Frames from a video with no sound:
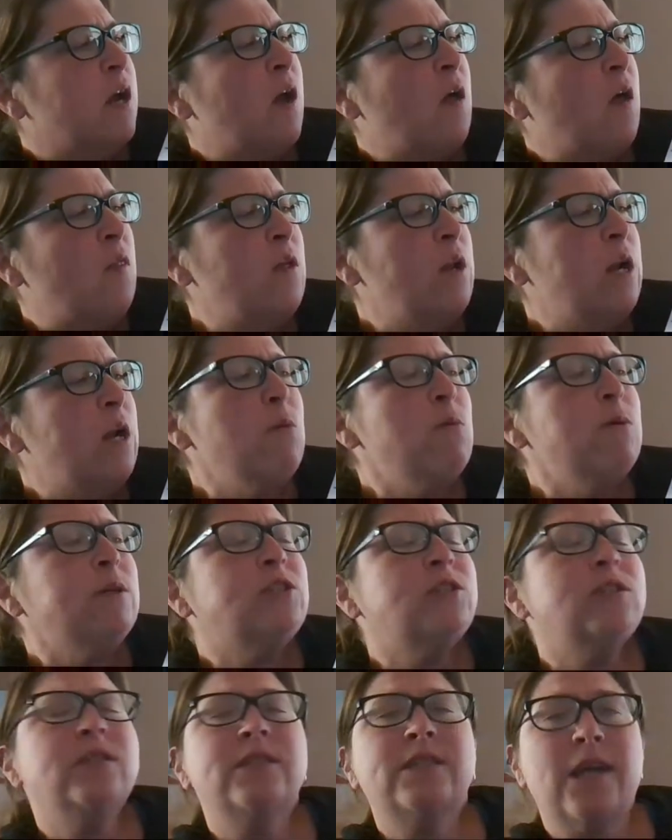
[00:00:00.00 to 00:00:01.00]
And then I
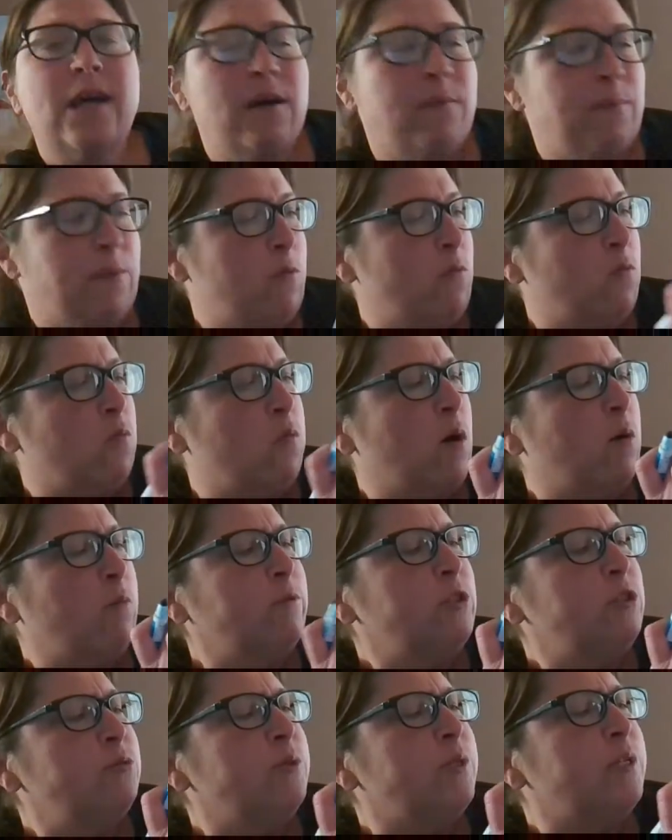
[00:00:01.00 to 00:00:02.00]
wanted you to tell me, what
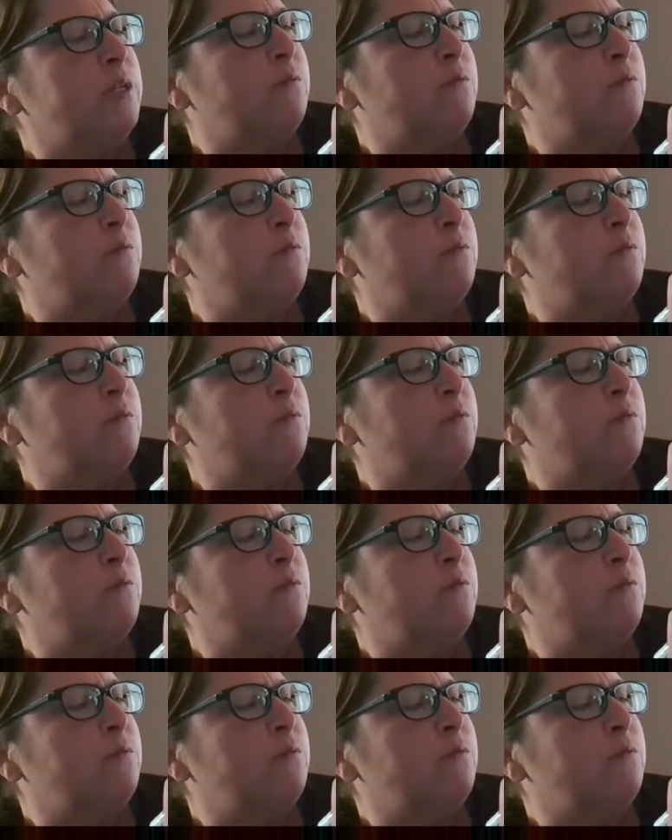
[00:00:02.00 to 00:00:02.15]
would you get